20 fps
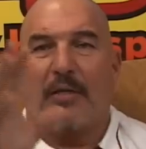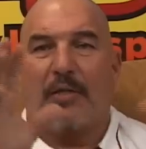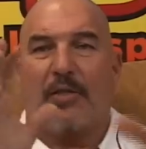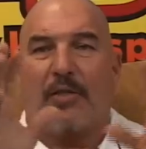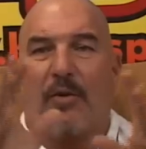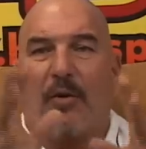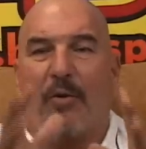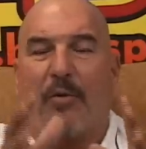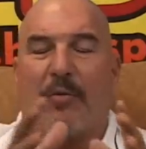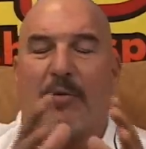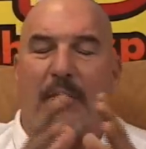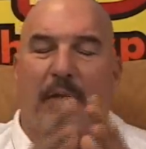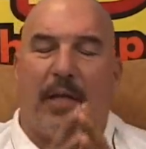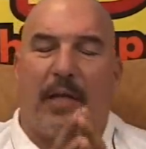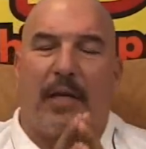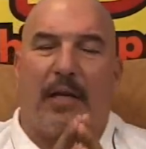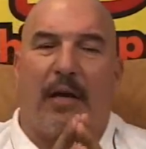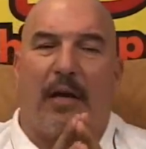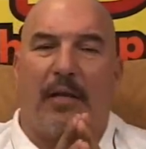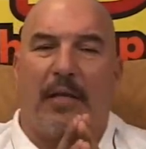So
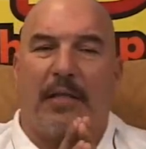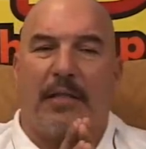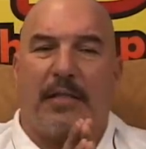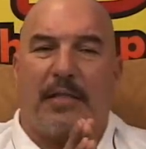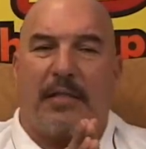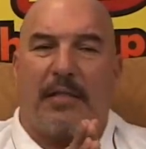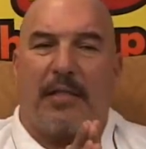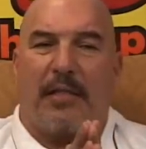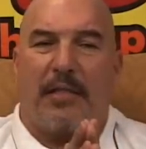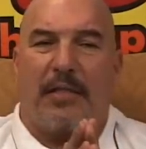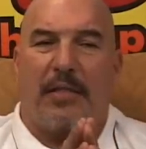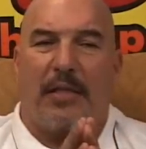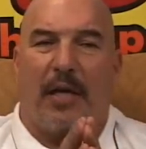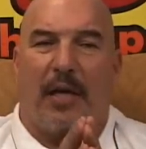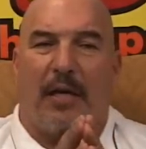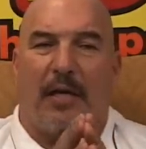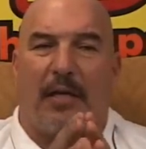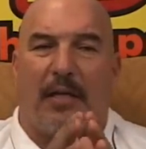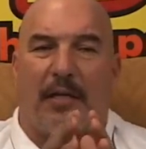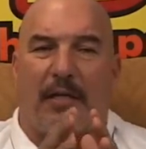and all these these
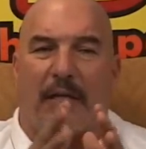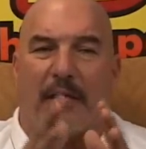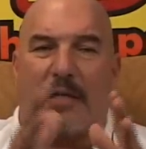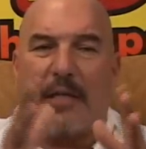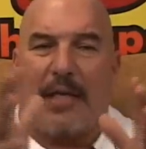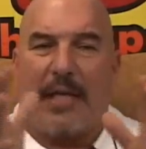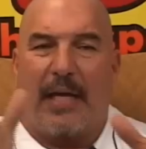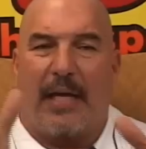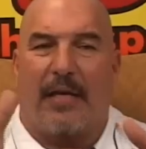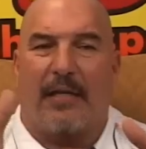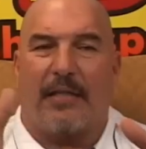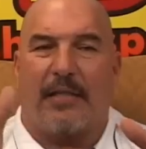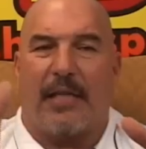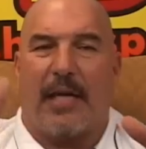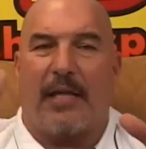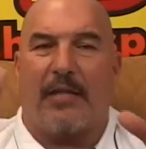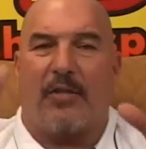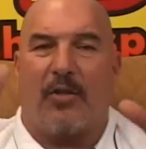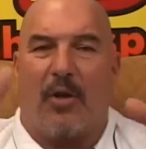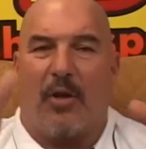young kids,
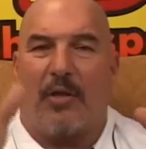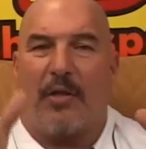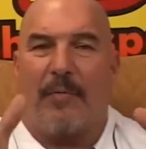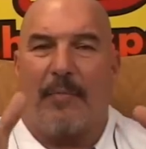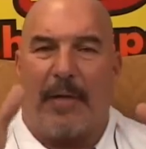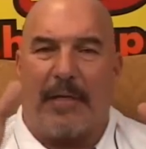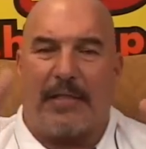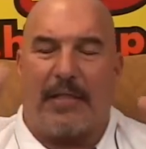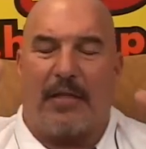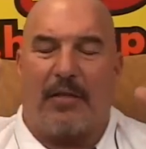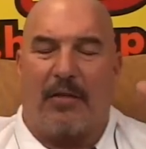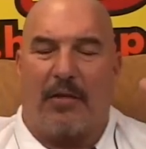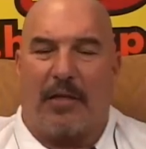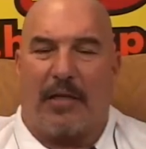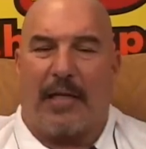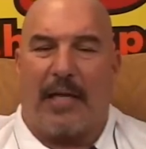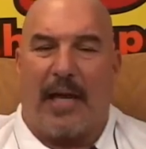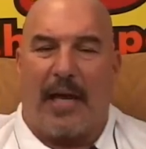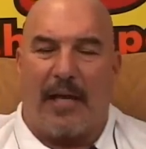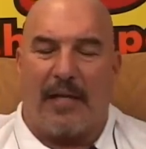I told them I said,
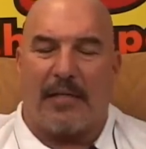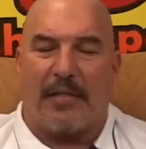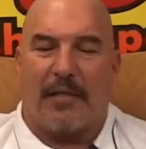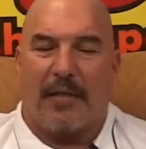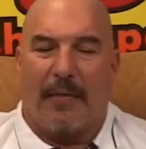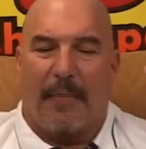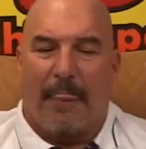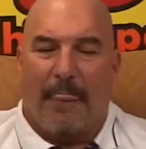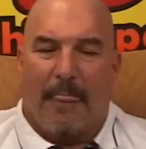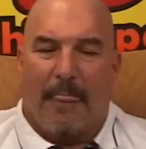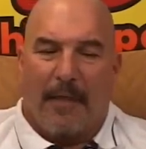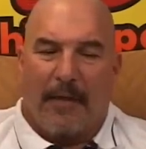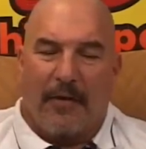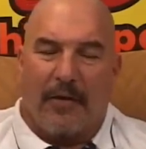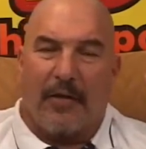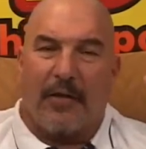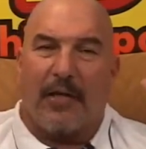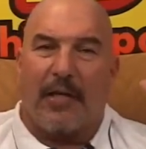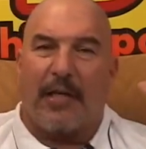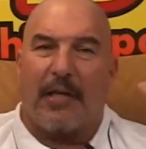look guys,
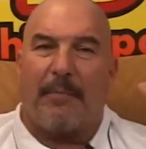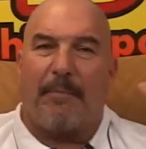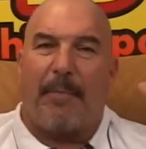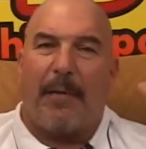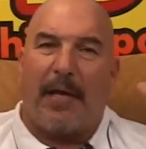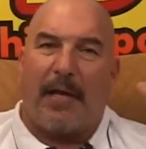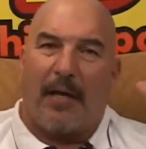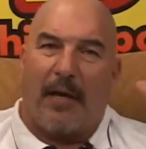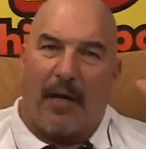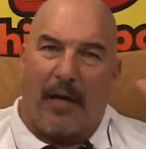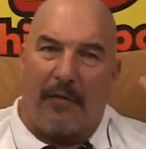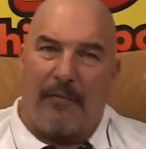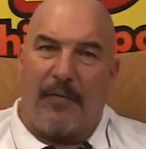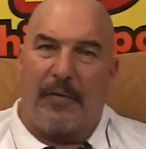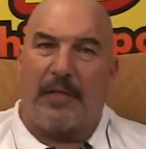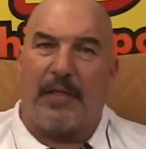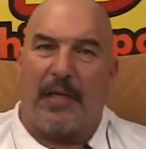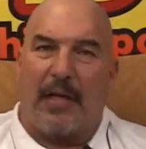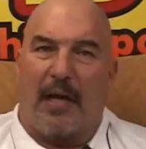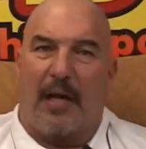you're going to get paid
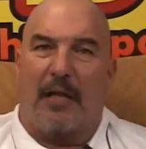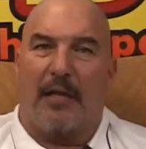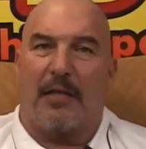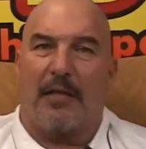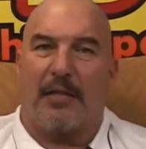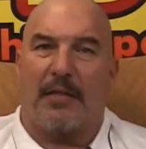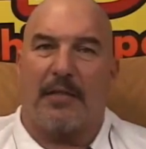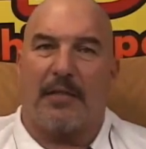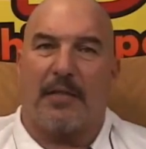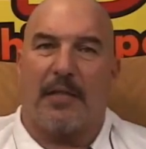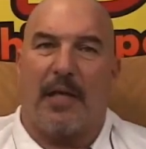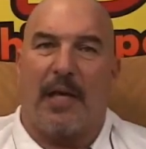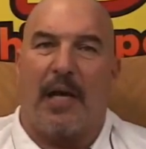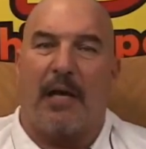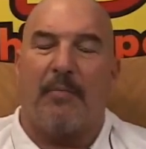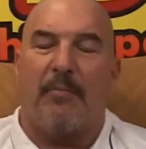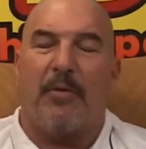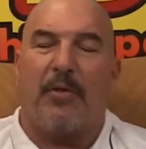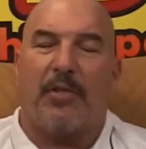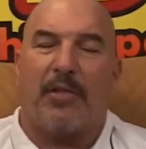$150.
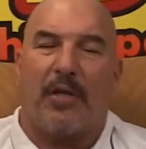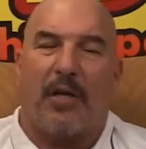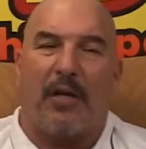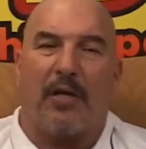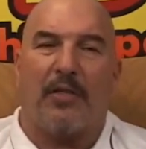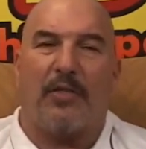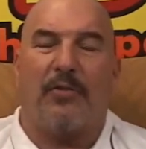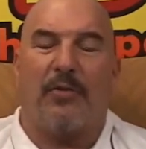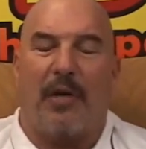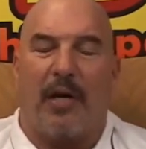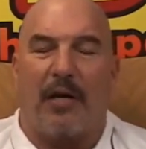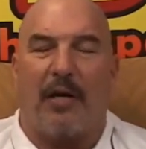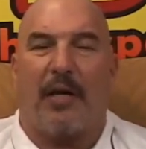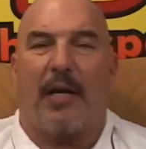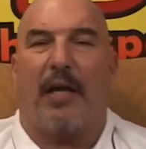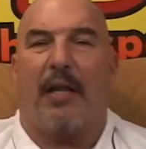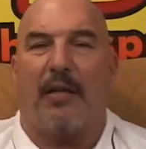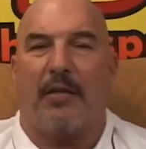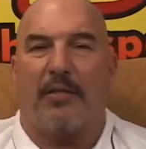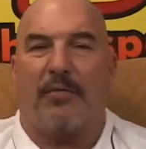I'm going to charge you
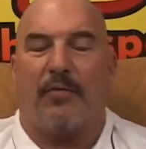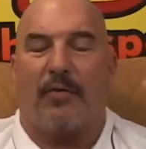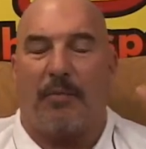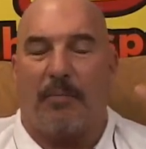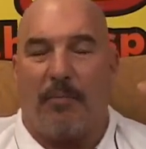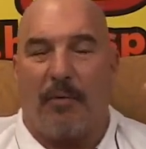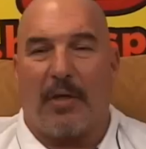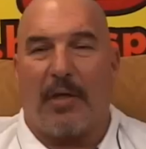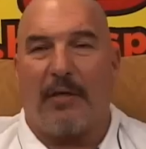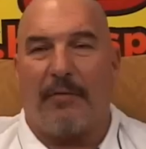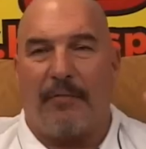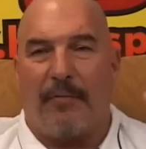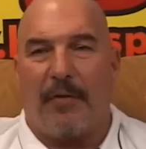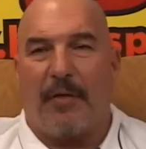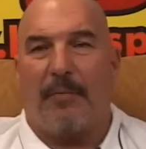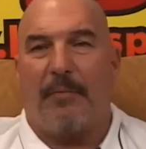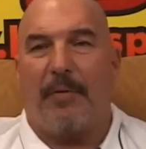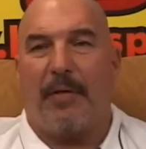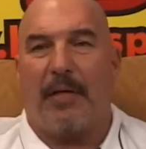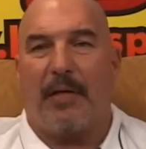$100 for the bookie
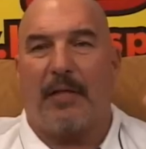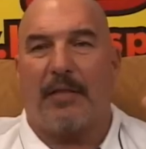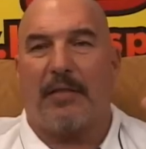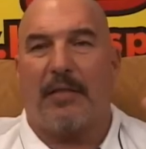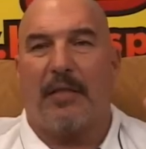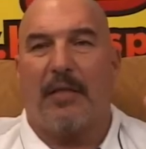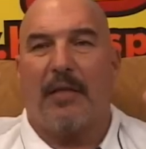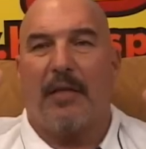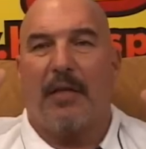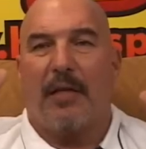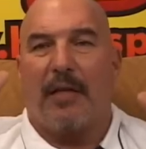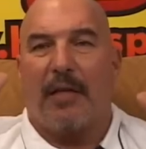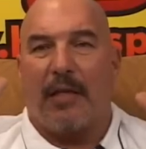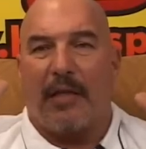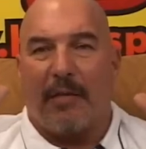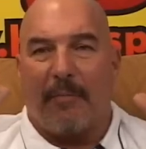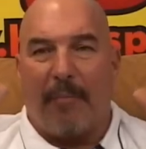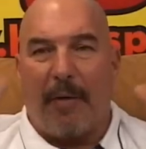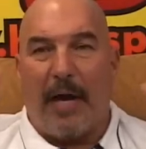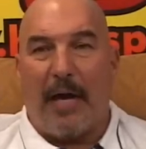fee because
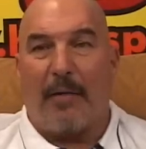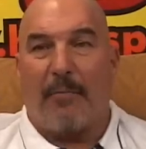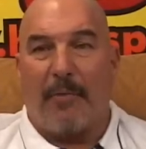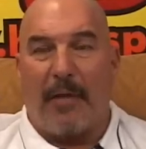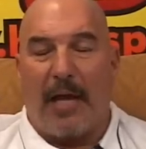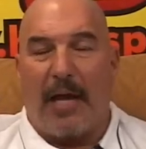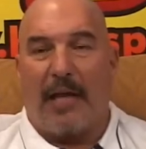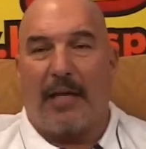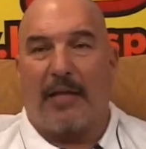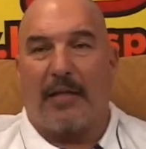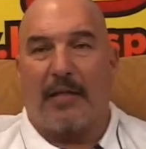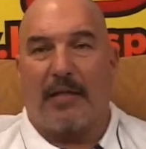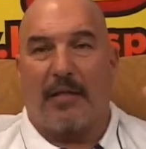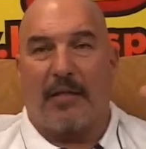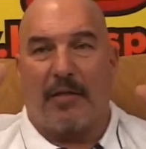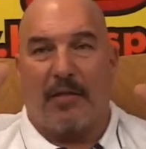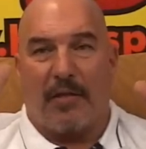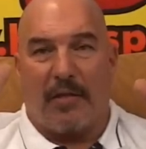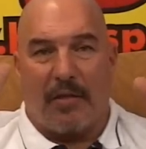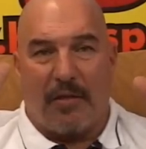the bottom line
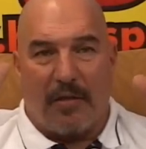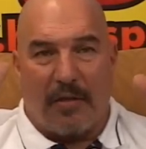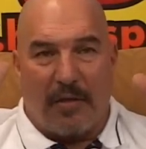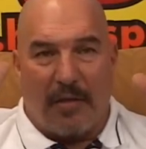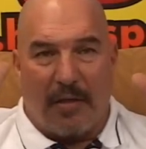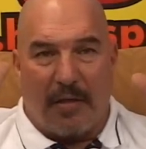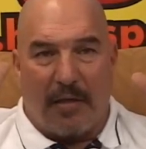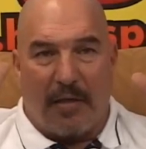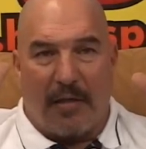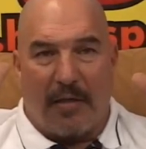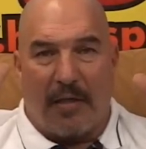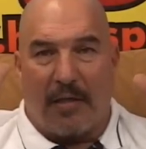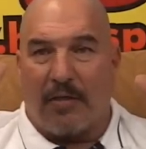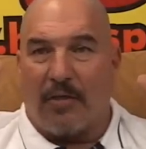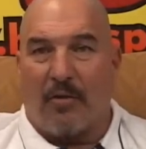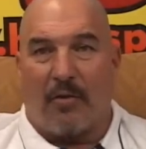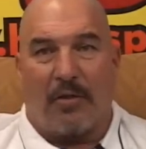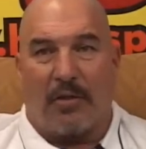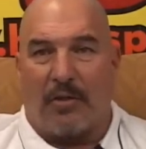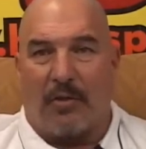
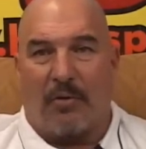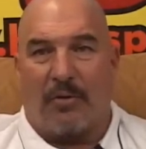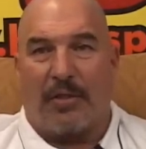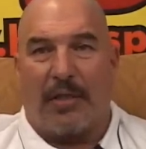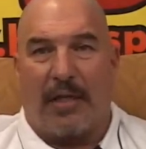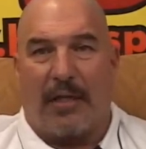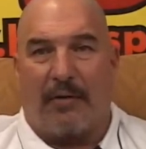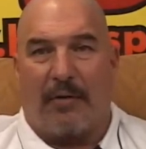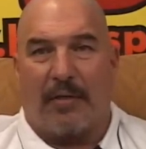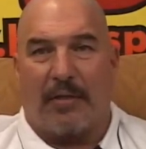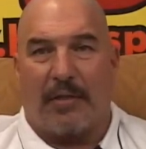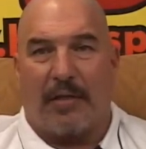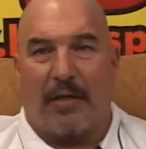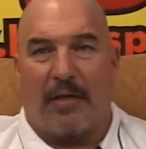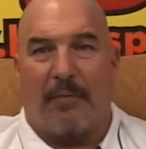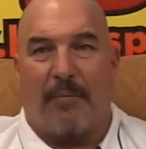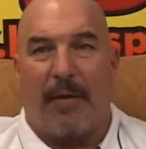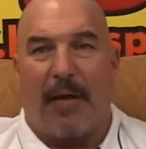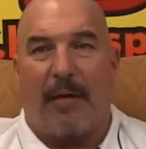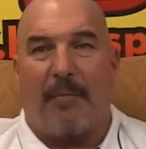there's no there's no secrets
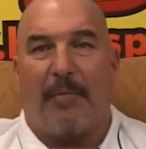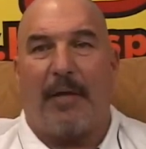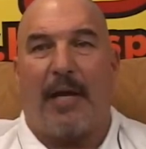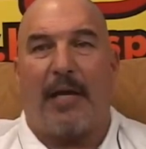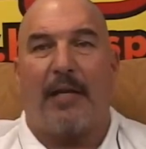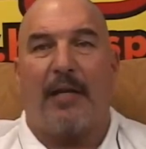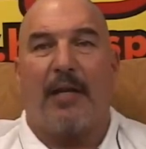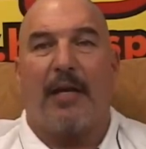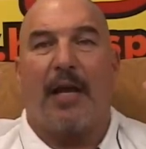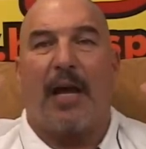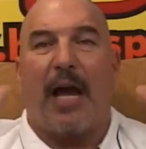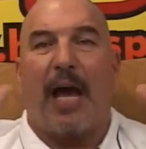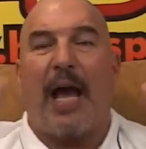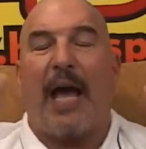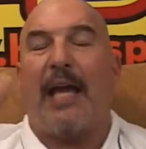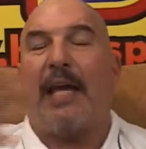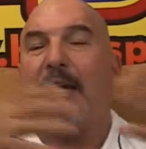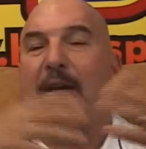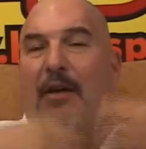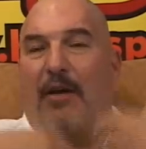here. The bottom line,
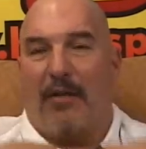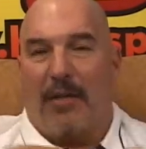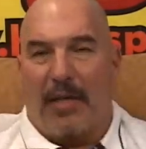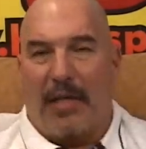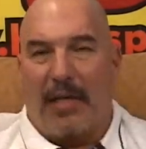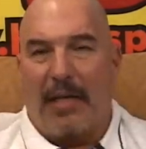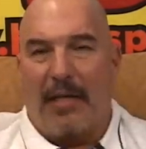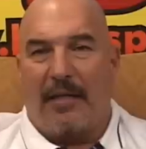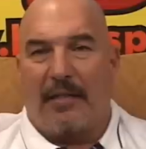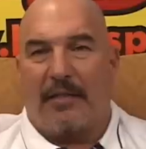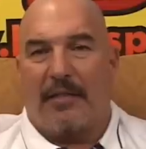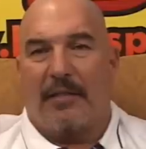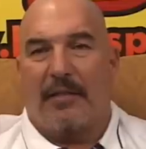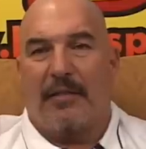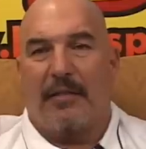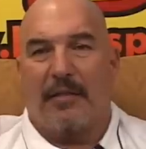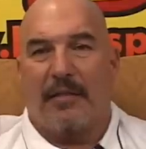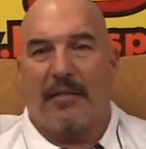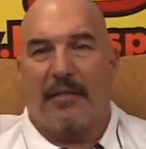I get all the heat.